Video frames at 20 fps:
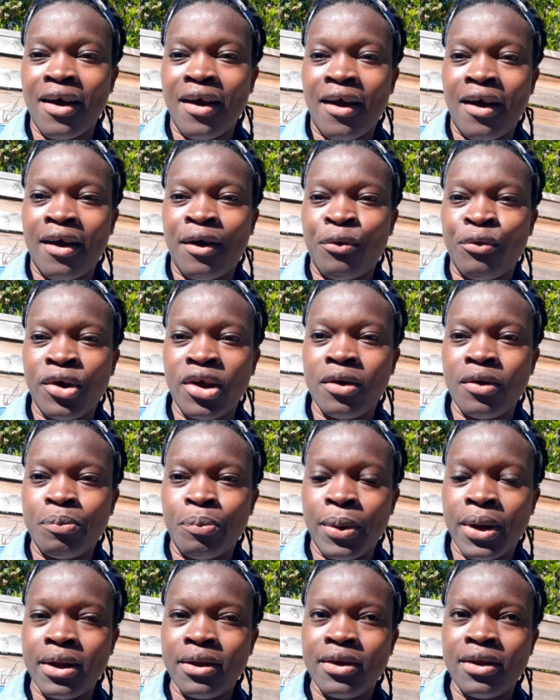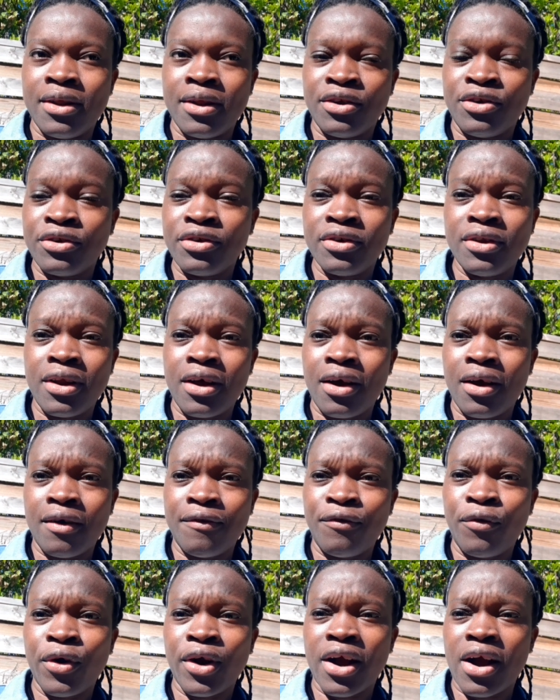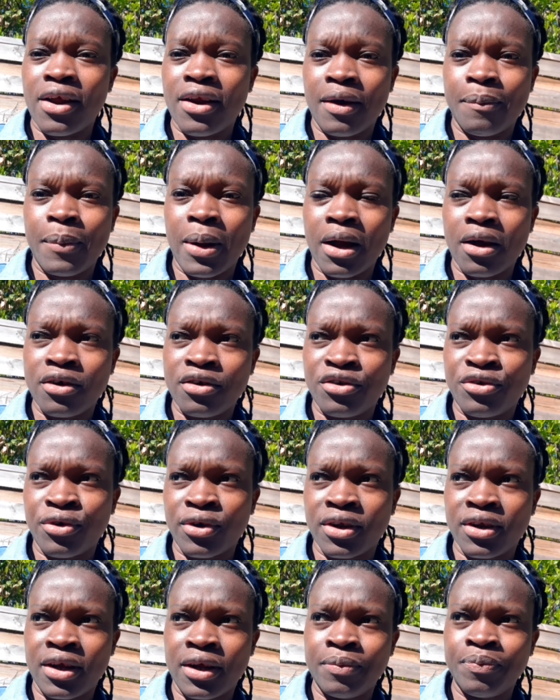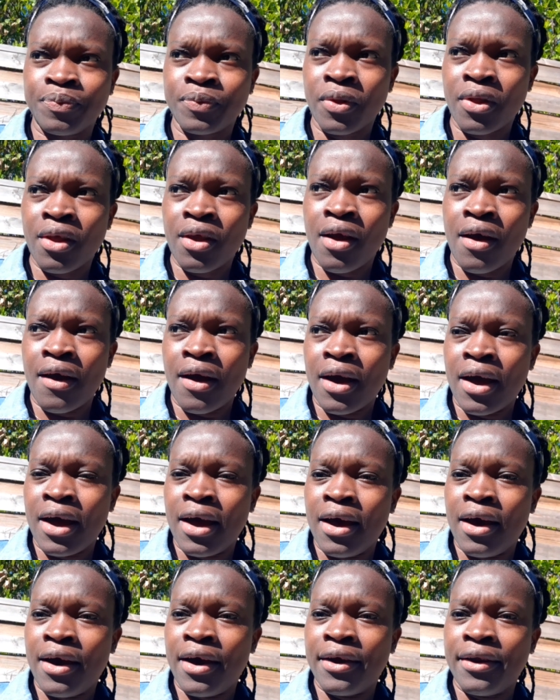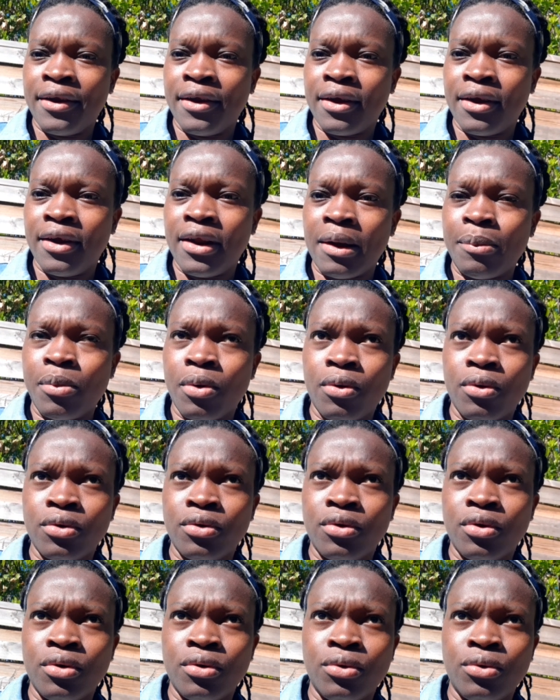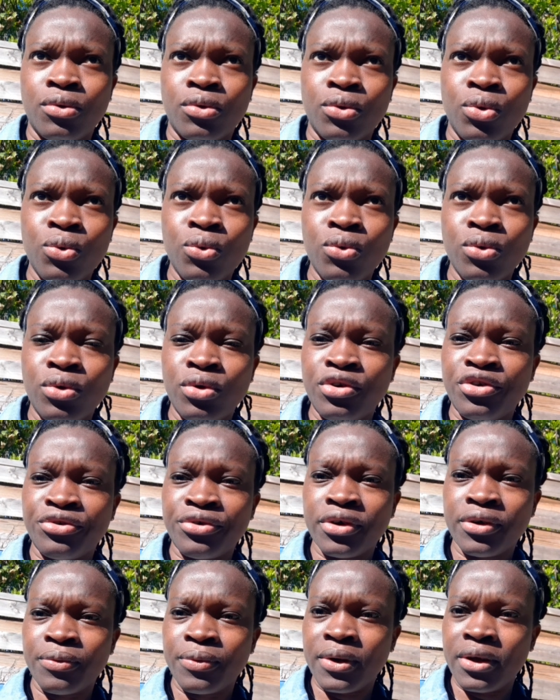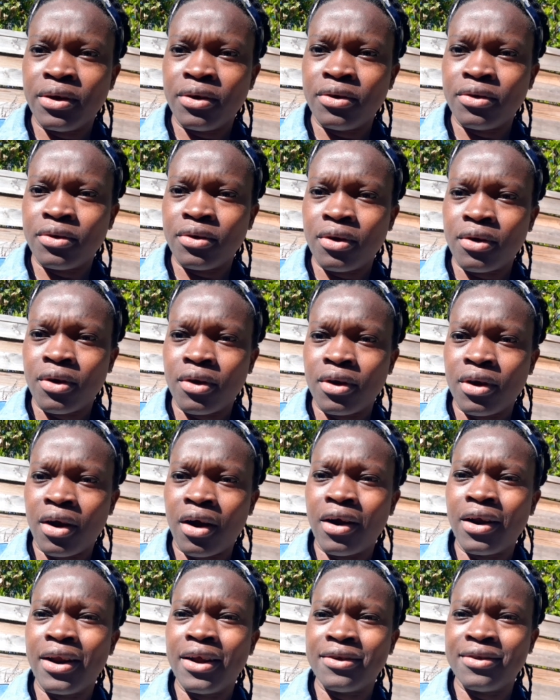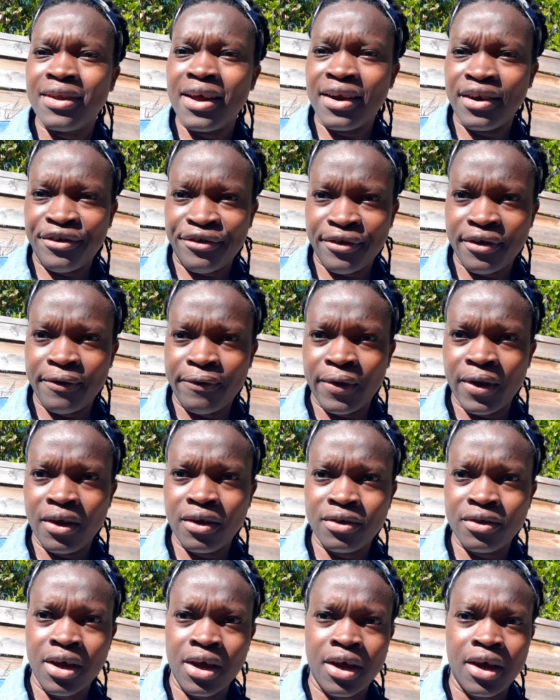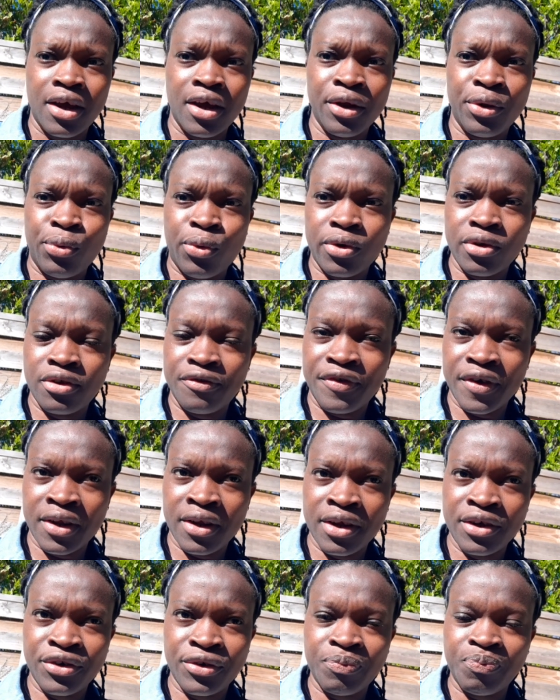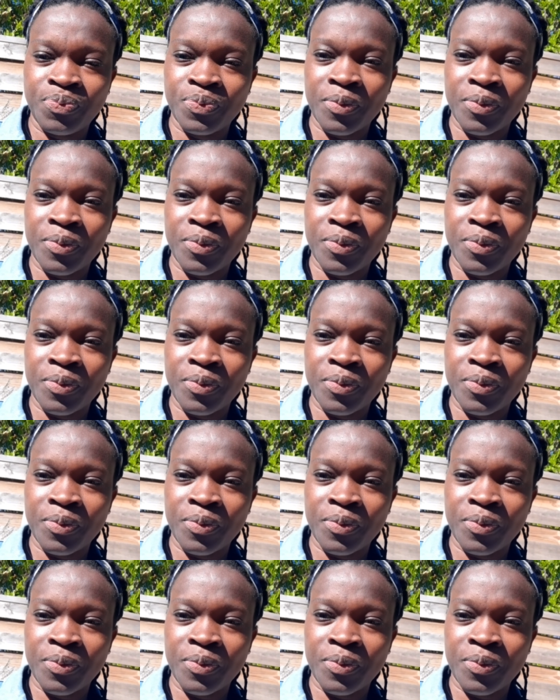And rebuild it in just in a 4-corner back structure. And in about 2 to 3 weeks, or less than 3 weeks, it was finished.